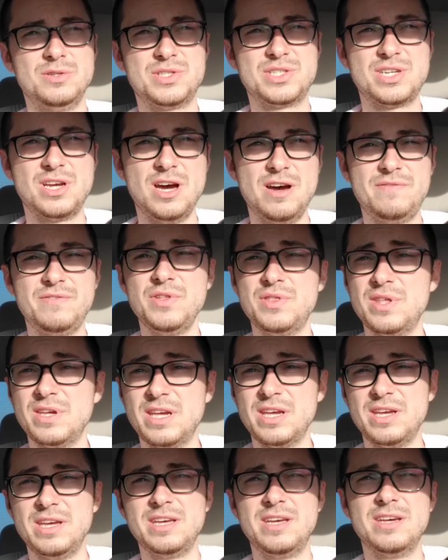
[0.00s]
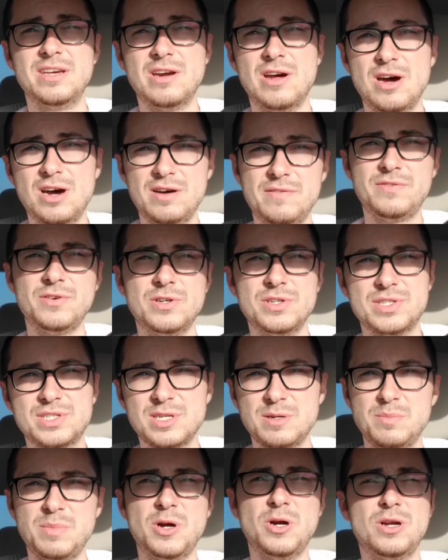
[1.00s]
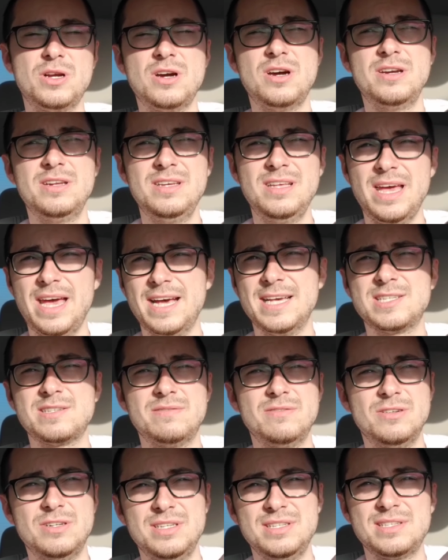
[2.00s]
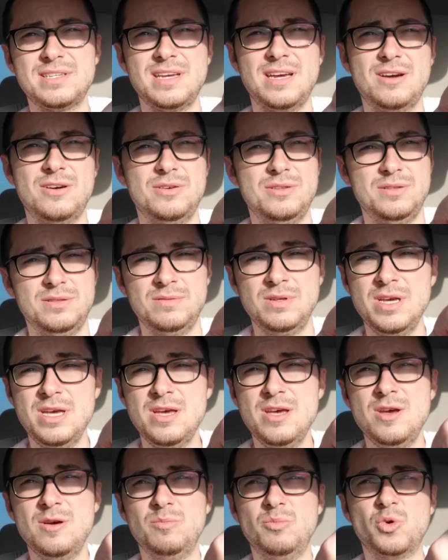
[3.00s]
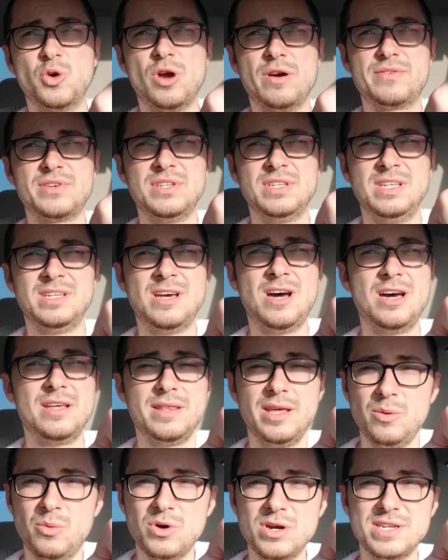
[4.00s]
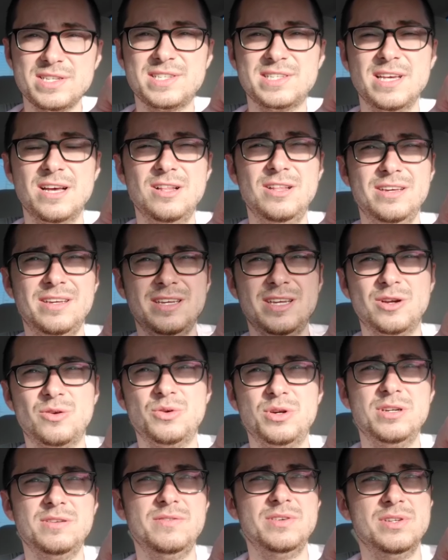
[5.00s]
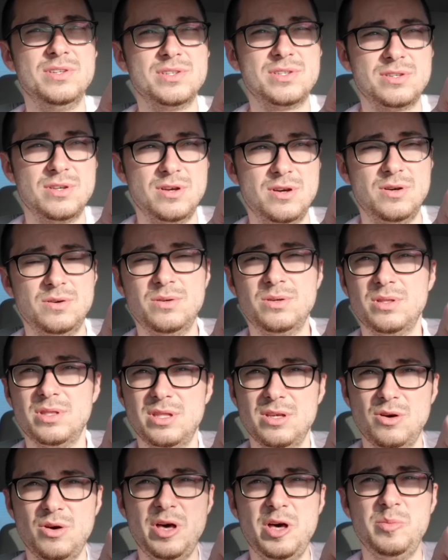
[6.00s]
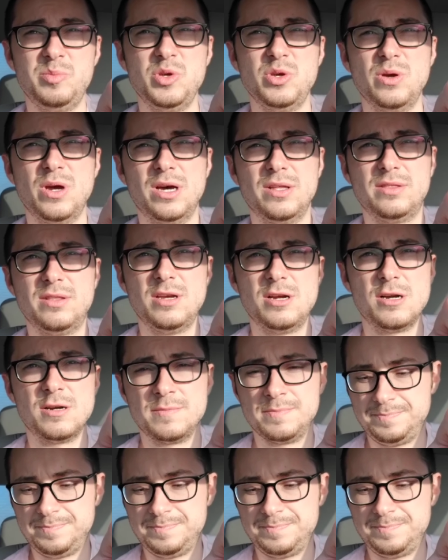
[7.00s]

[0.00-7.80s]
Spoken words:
scuff you think you can get off, or some mark on it, ask for a discount. More often than not, they want to sell it and get rid of it, so they'll help you out there.